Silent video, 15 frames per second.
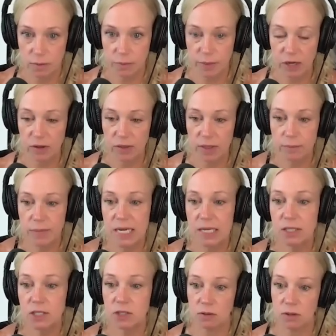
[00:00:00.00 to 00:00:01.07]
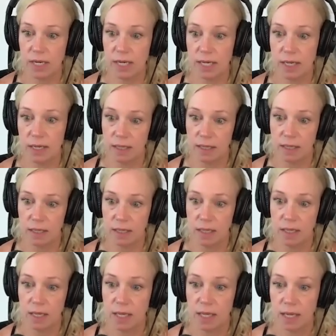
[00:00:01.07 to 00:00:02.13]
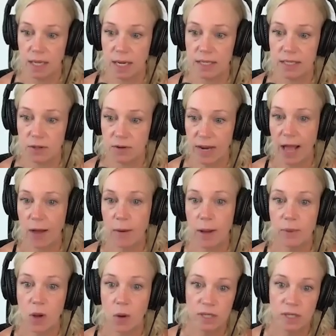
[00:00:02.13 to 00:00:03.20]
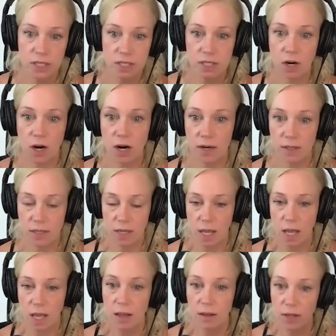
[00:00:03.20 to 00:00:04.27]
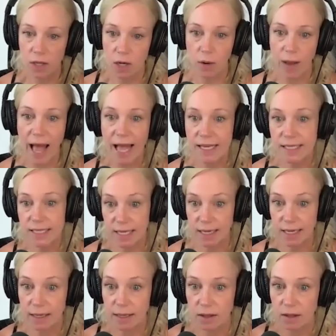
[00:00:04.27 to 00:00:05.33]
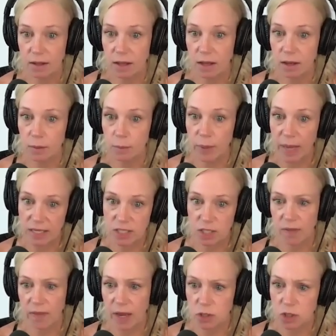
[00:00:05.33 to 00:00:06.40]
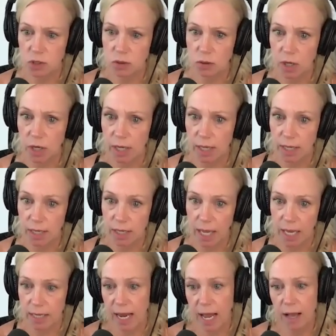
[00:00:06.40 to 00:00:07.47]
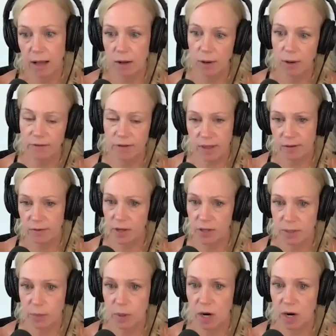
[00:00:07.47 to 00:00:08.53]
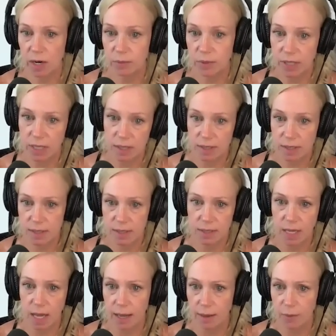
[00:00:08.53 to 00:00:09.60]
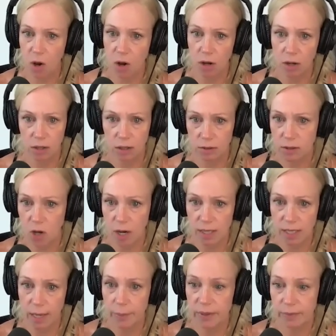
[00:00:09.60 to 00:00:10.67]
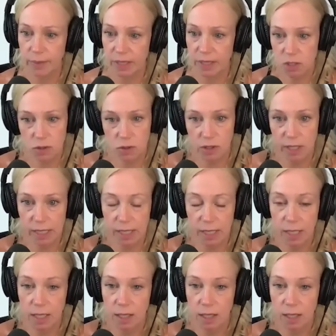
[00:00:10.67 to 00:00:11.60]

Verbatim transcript: bigger than me story and so now i'm going to start you know acting based on that story and now everything falls apart because I'm all caught up in my story.